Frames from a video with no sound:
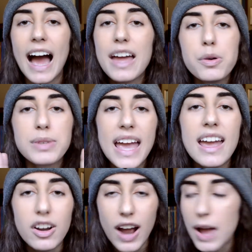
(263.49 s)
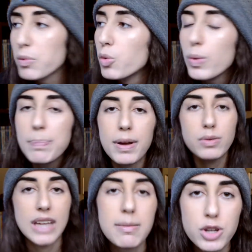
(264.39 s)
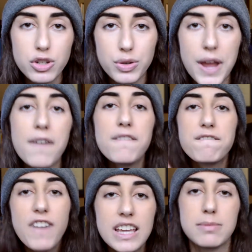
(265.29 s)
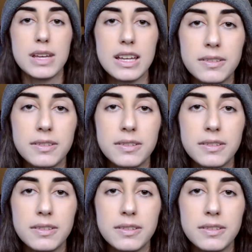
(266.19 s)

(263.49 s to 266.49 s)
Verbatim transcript: I don't care. I will whip out chemistry. Fight me.